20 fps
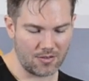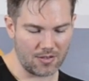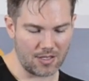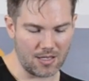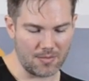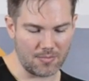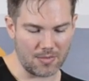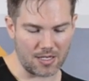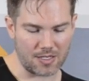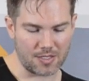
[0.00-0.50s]

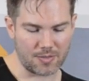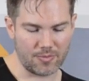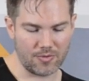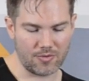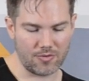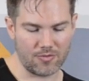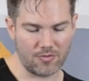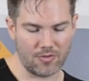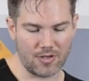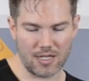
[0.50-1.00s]
Get my
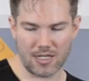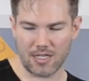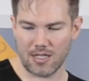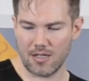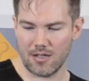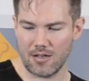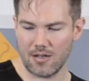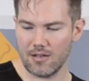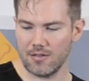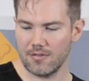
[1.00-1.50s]
spoon ready
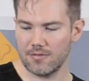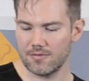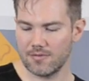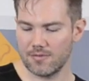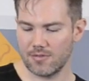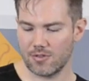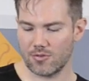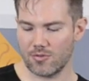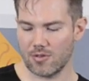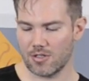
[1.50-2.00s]
here.
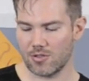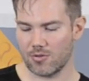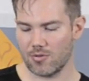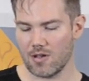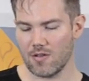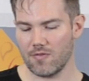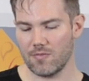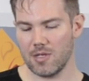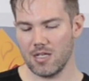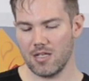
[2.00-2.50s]
So we're at
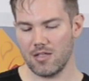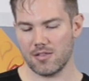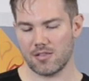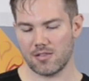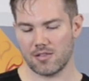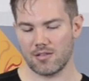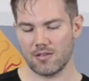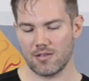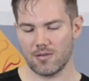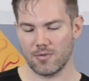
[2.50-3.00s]
12
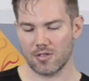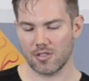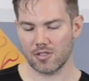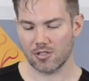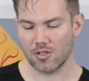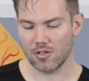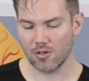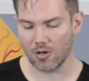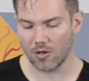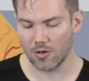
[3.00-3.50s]
minutes. We're
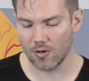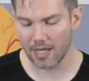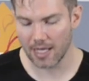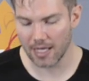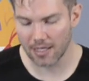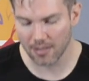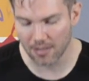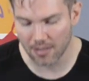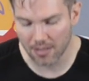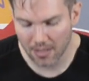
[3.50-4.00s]
just going to go
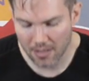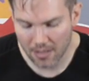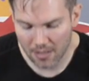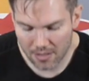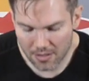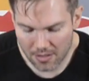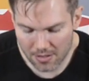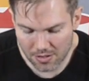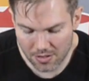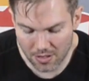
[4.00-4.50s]
ahead and
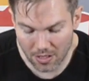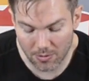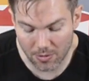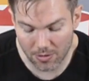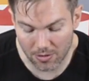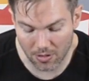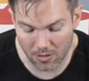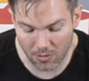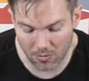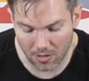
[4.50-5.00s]
start
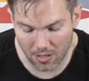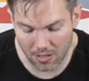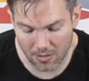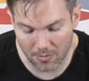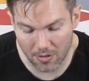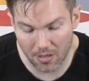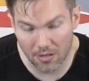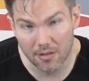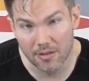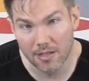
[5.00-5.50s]
with our
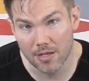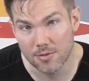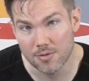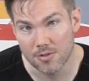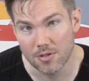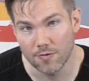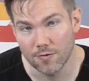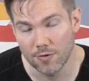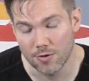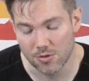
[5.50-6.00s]
Guatemala. That was
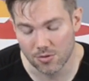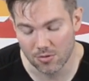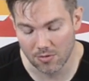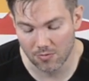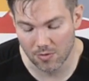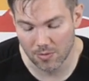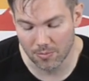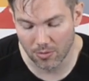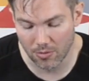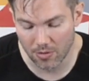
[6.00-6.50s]
the first one
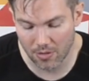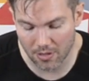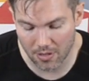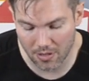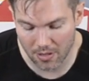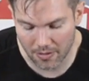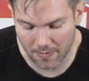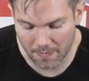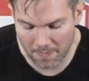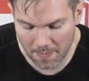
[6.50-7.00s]
we poured
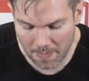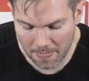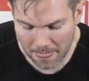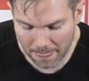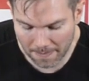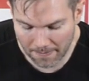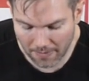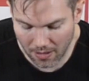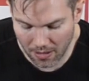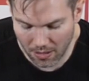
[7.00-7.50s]
our
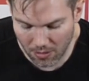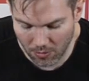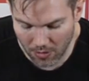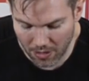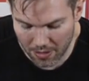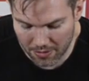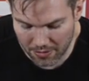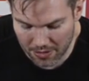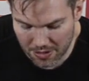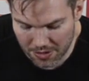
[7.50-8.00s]
hot
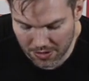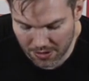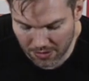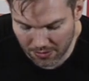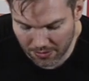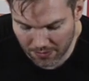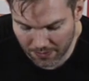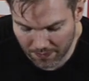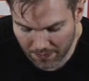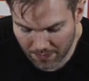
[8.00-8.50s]
water
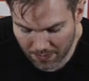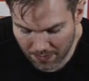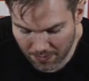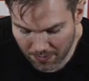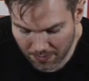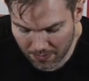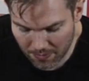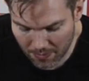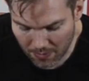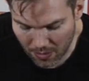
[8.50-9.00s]
into.
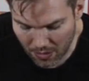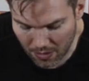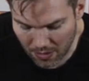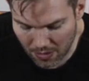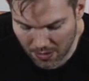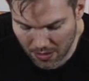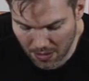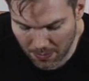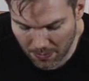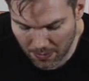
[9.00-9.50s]
I'm going
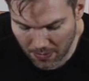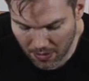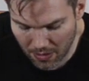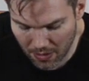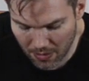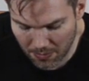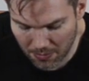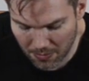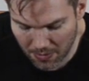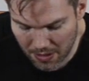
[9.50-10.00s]
to dip
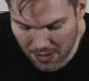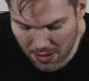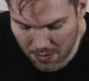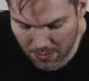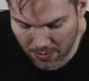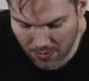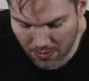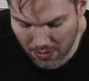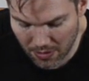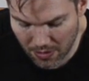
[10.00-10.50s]
my
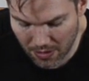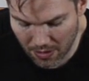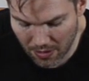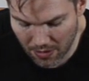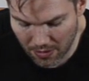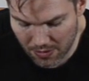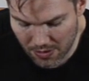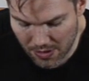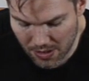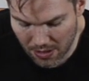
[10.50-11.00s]
spoon in
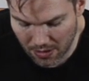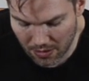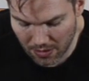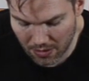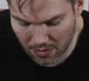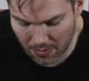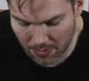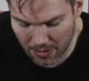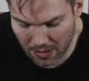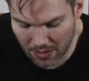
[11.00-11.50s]
there, just a
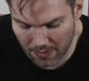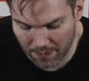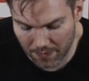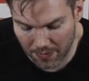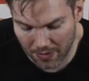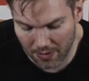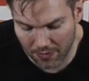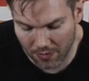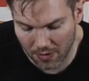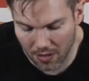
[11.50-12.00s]
little bit
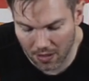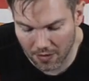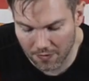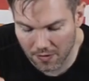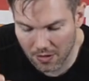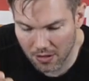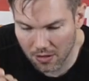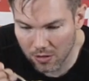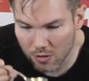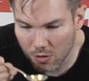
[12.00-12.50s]
of
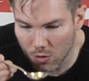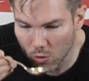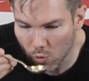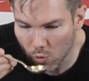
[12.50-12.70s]
coffee.